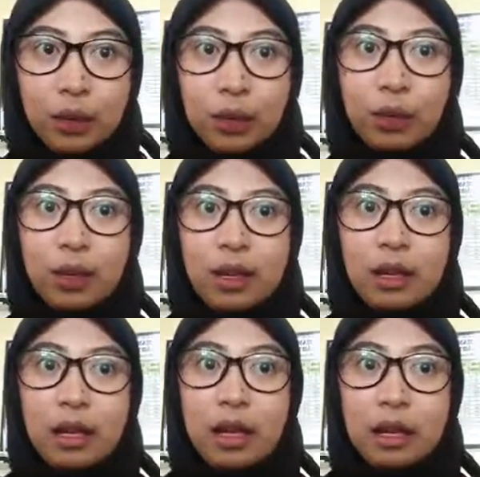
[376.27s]
to
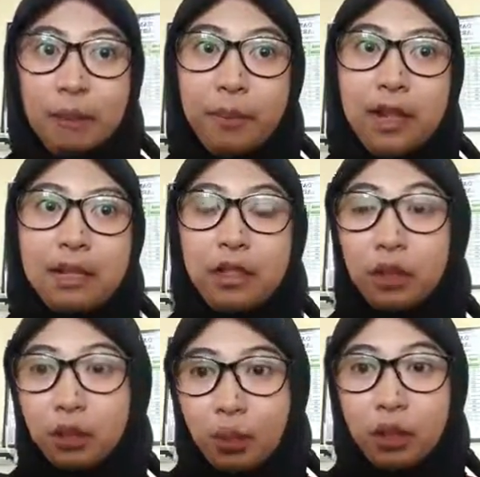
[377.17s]
replace the
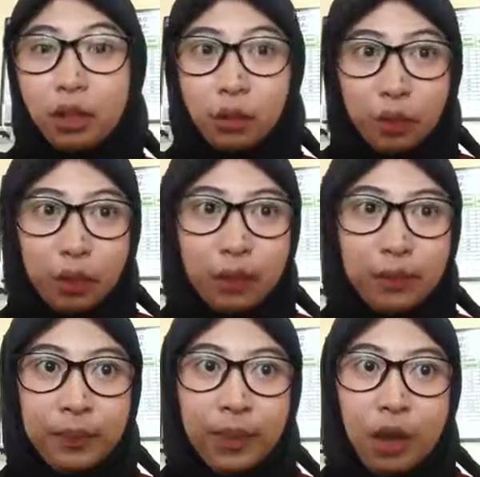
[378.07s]
rune
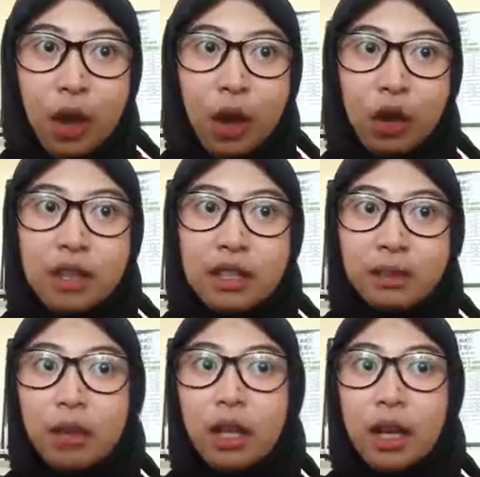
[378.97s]
or
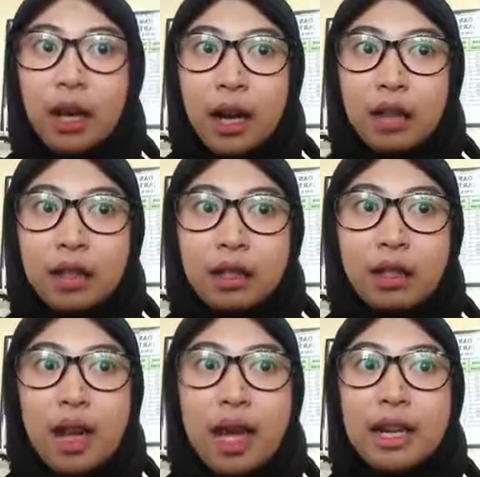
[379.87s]
symbolic cut
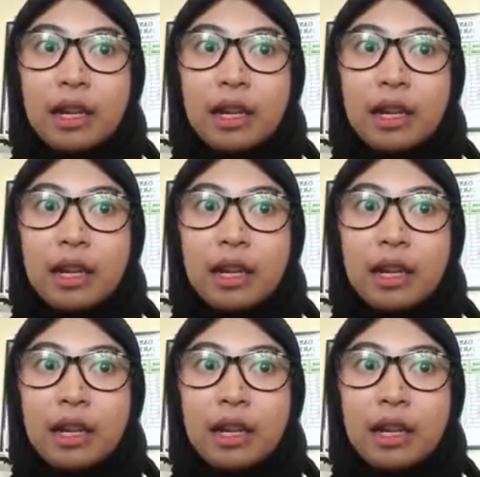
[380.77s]
and